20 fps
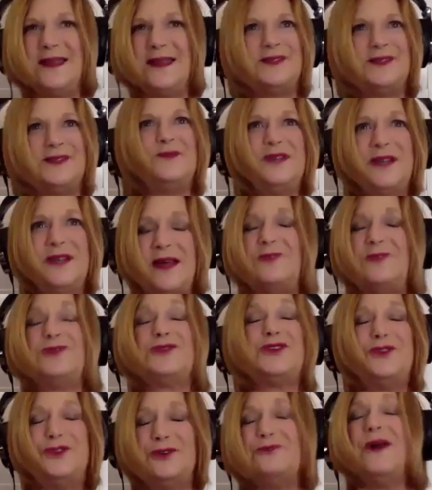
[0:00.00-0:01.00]
to another.
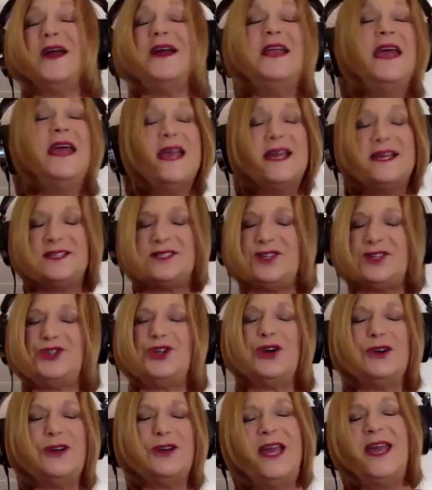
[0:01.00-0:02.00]
So you're right. It's a
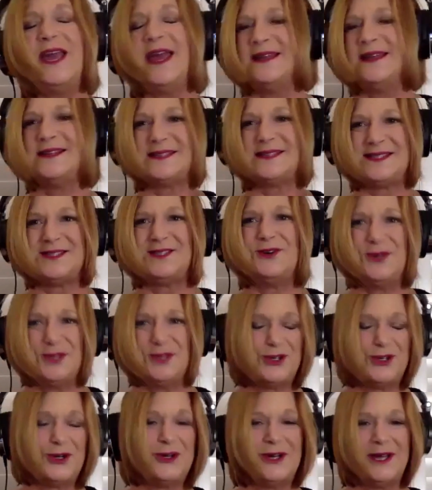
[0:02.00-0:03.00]
journey, and it's still a
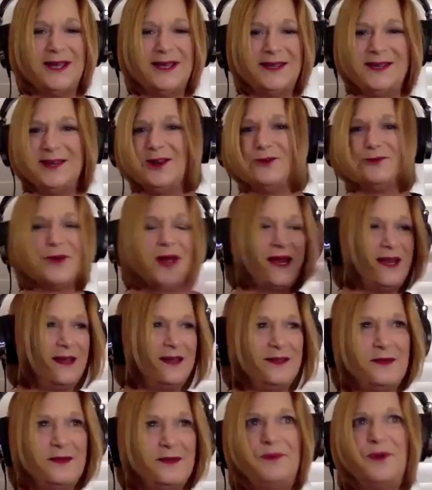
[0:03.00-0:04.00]
journey,
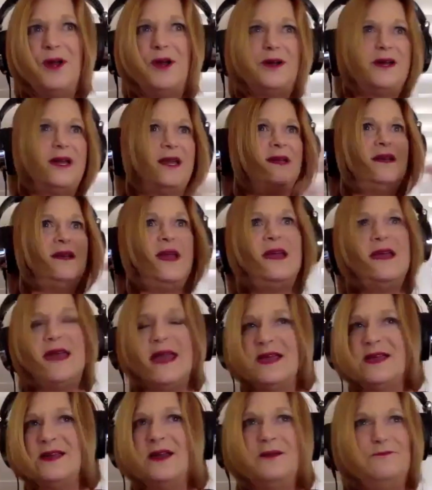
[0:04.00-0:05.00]
writing the book and
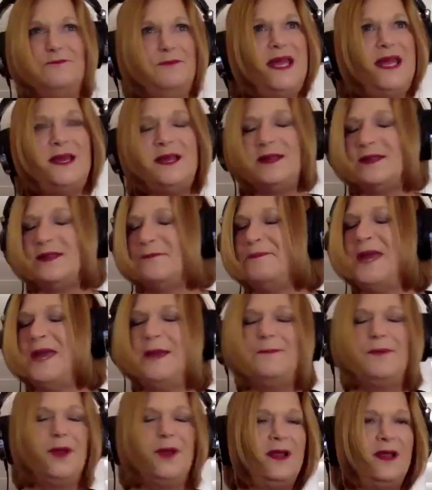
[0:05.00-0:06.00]
meeting the
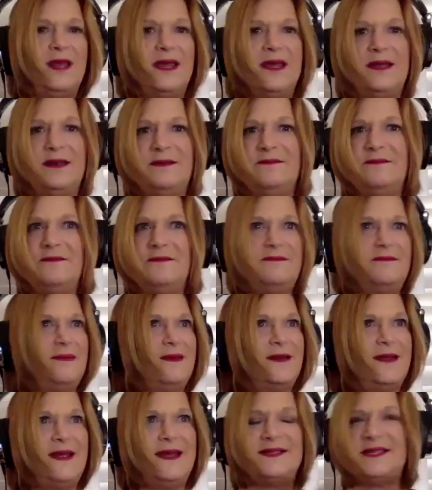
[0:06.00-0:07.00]
people, and
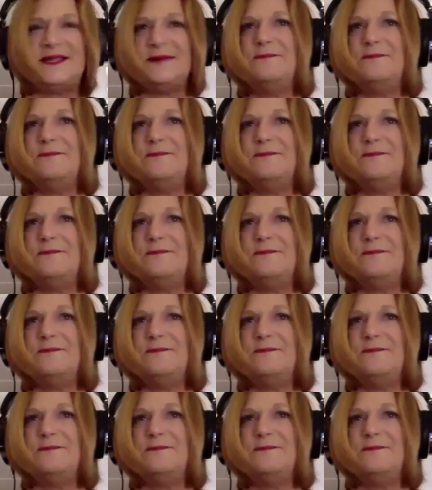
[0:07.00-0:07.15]
it's